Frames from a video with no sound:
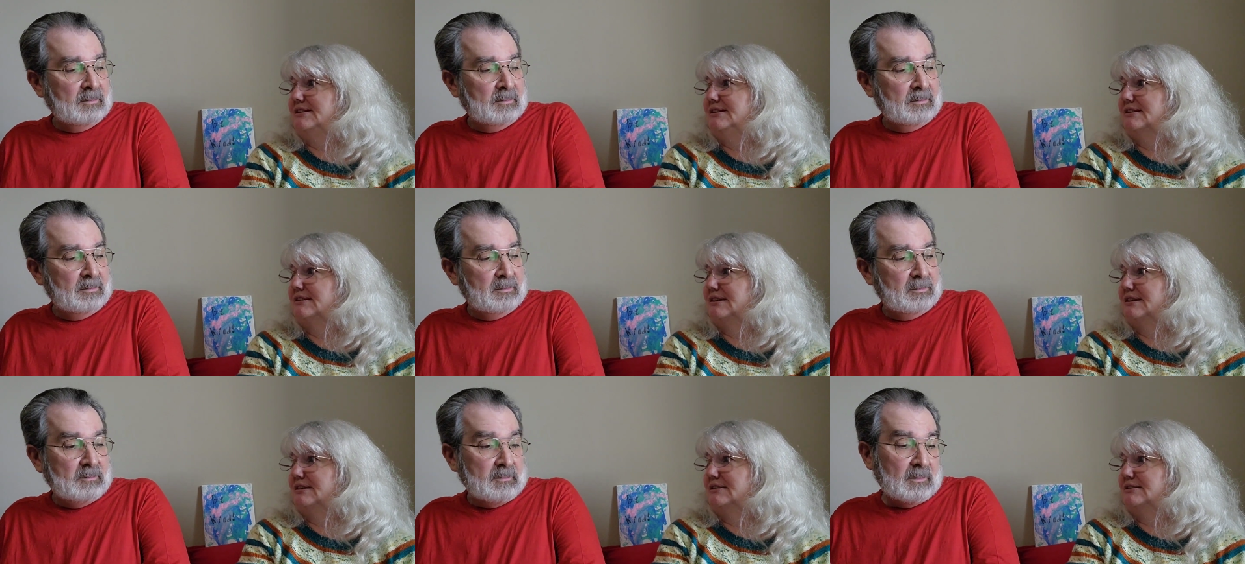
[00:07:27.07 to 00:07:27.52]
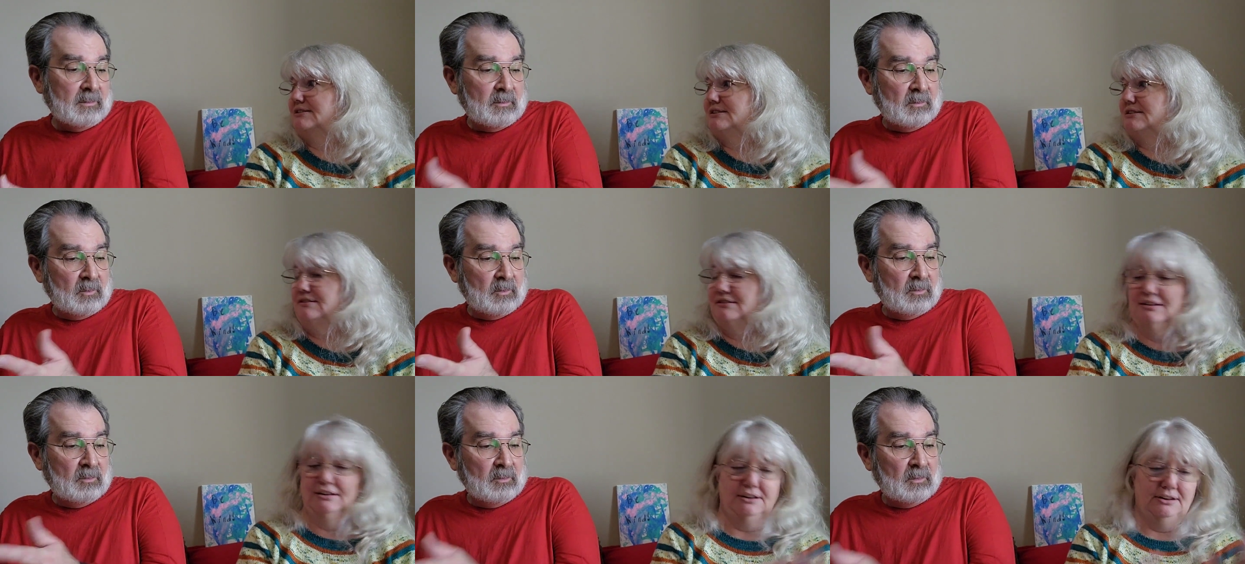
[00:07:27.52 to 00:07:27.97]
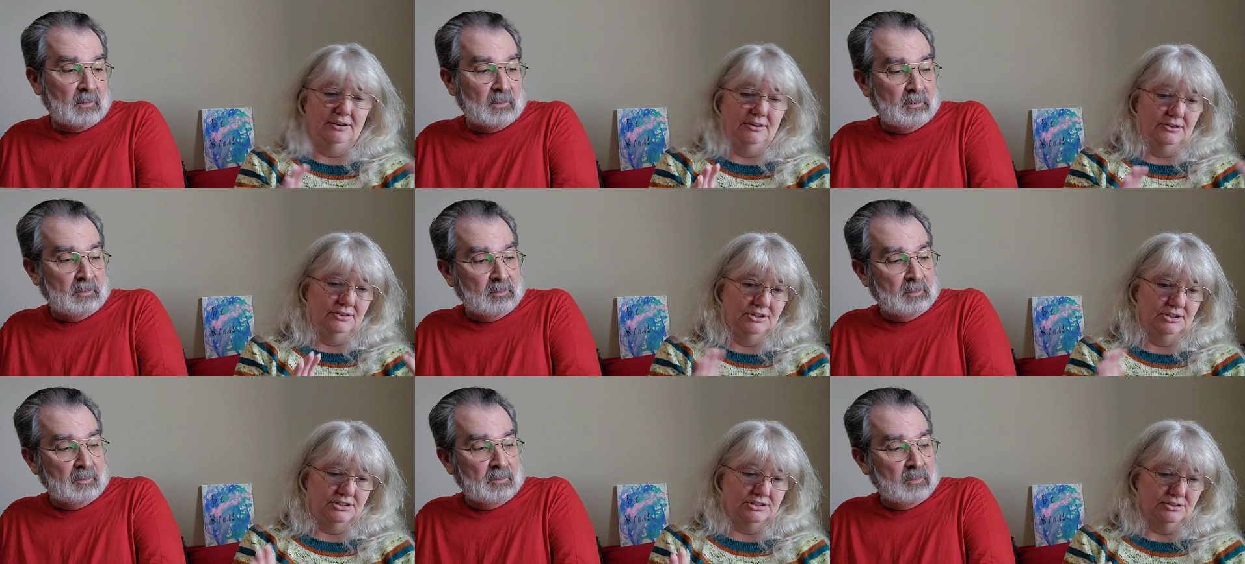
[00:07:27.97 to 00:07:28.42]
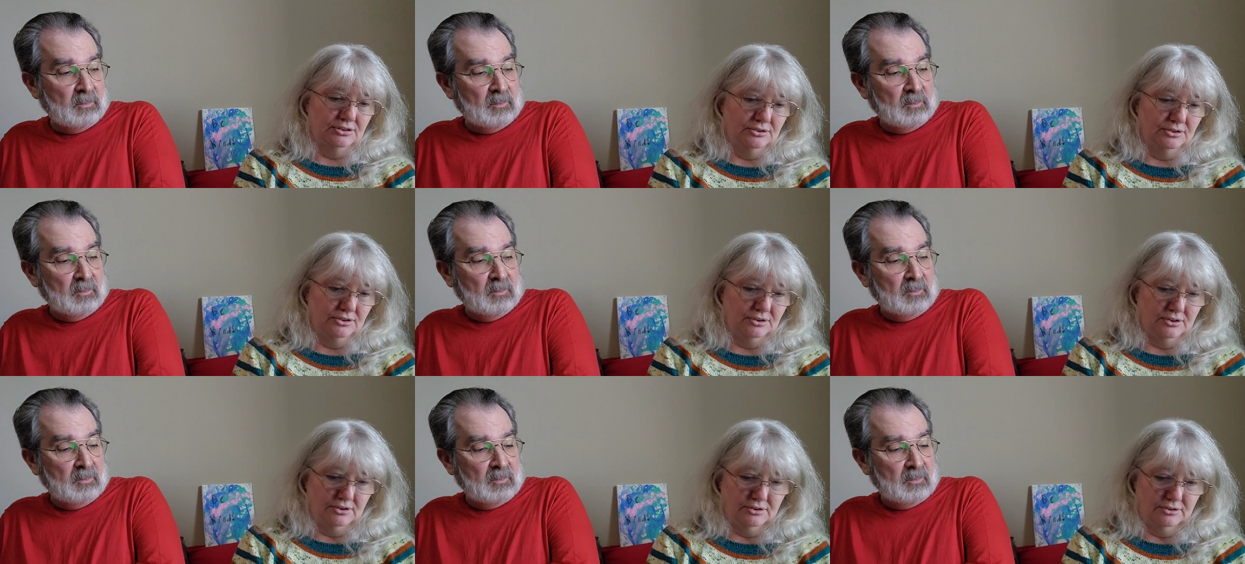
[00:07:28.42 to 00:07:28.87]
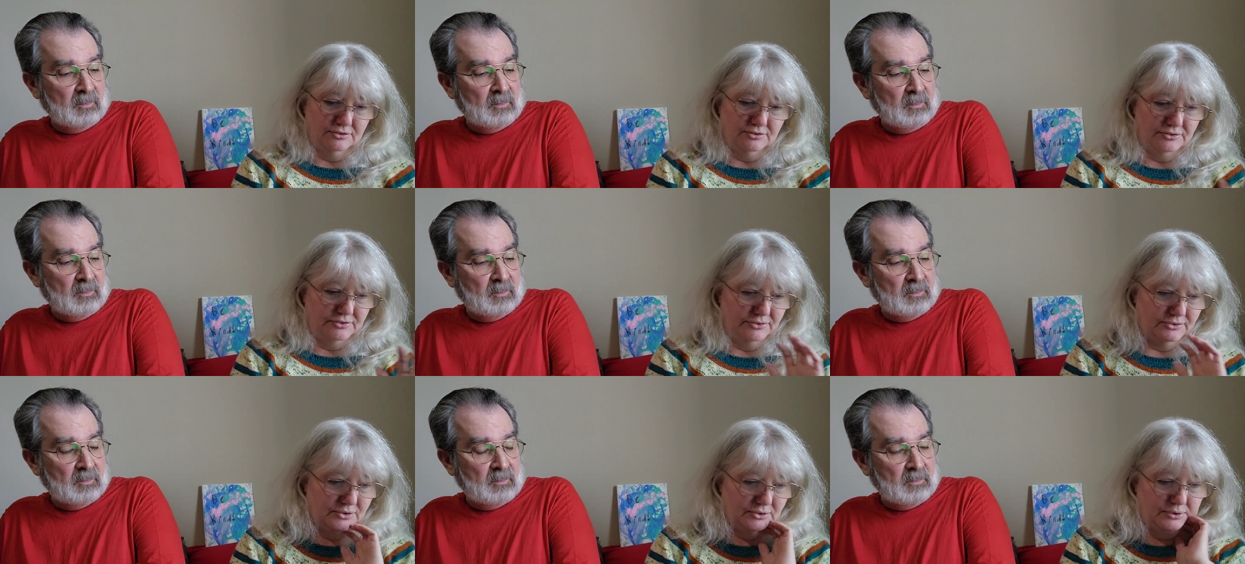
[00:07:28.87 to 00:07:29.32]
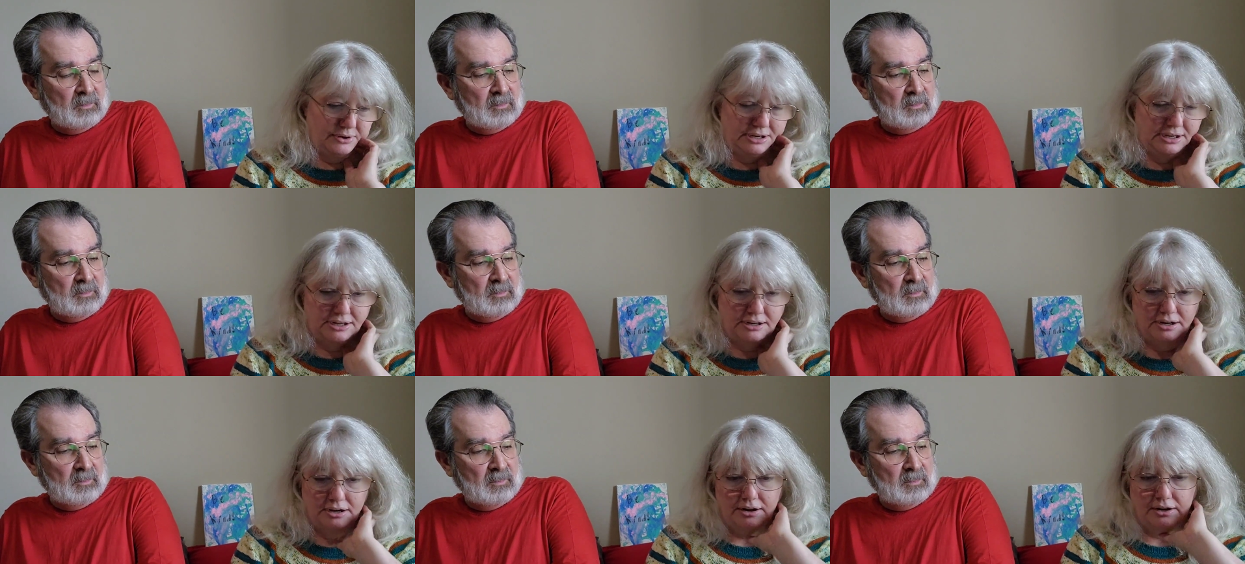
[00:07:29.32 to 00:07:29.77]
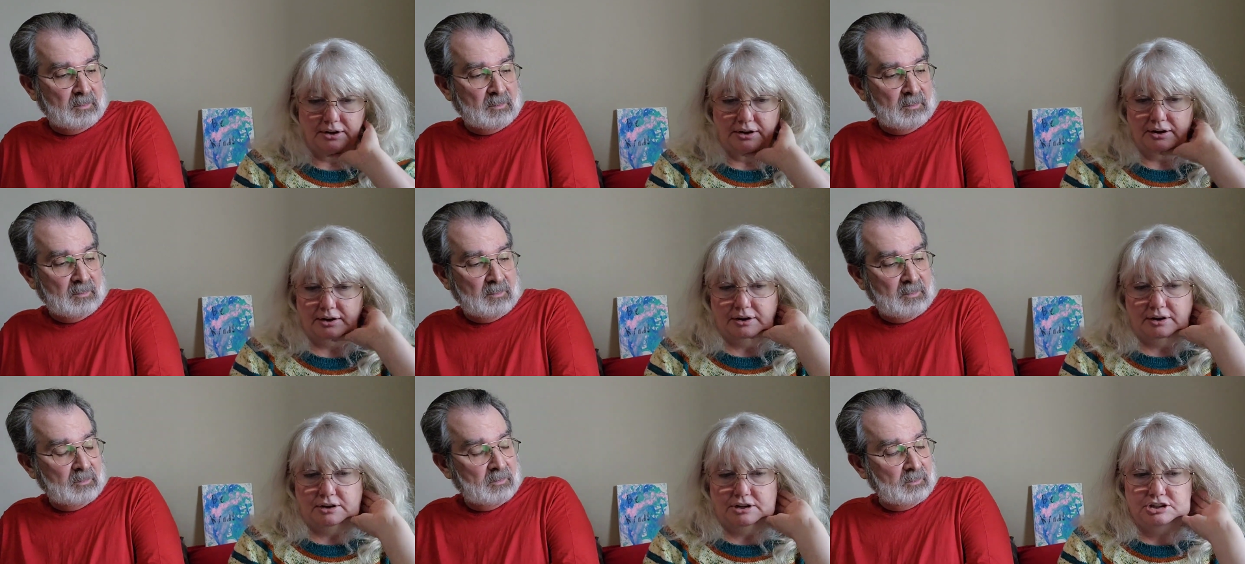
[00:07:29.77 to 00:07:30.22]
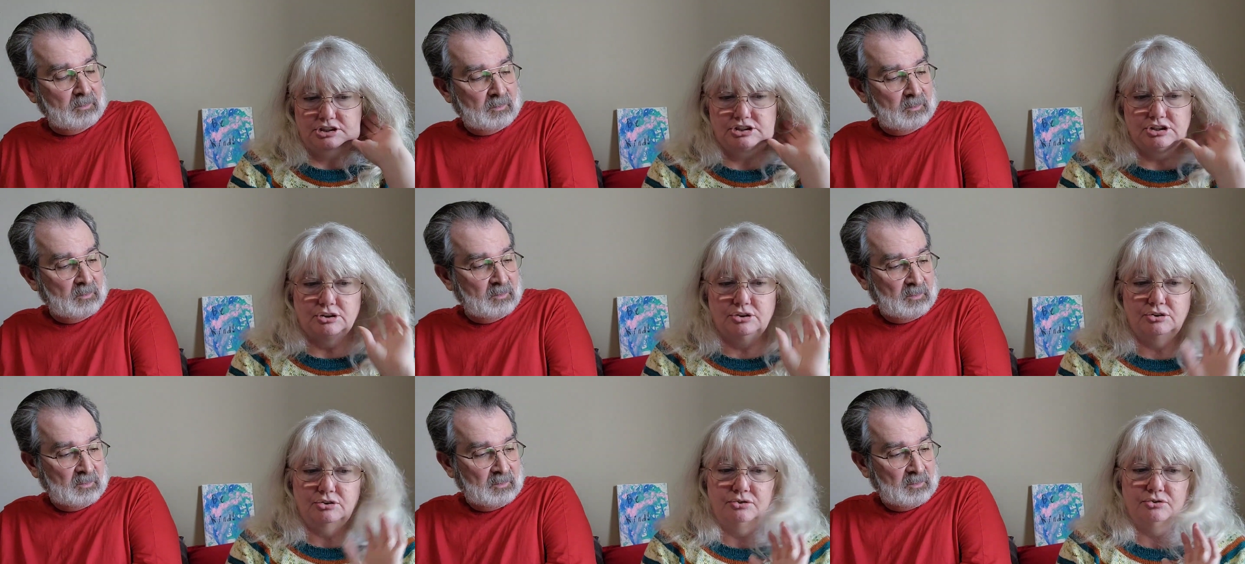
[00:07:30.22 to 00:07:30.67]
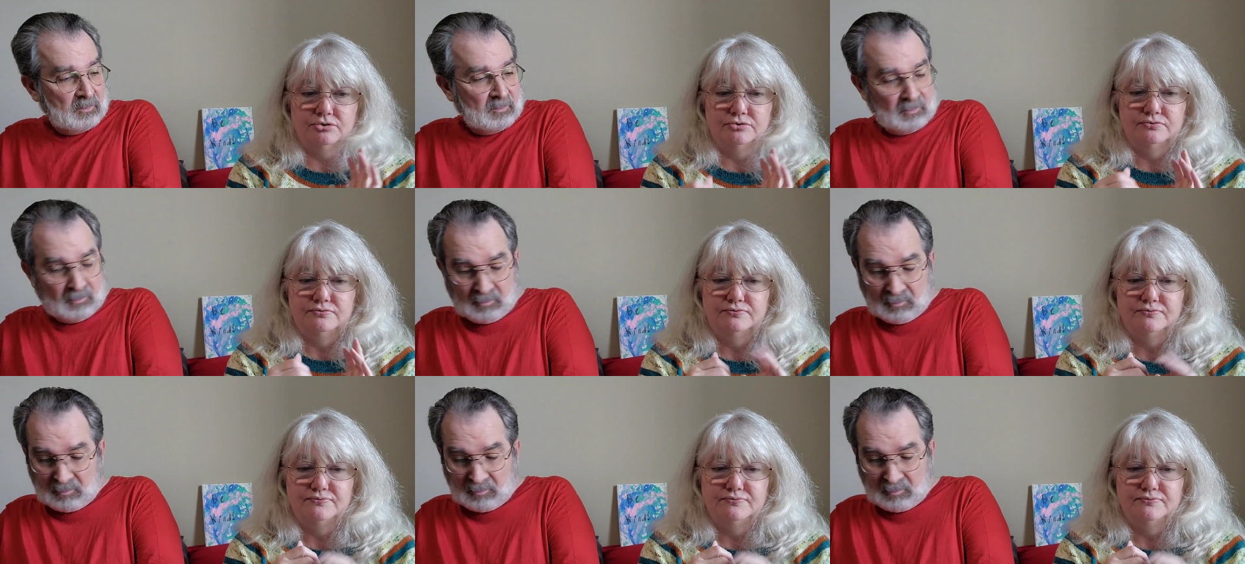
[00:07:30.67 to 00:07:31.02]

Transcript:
Speaker 1: because and I'll just go through it quick. So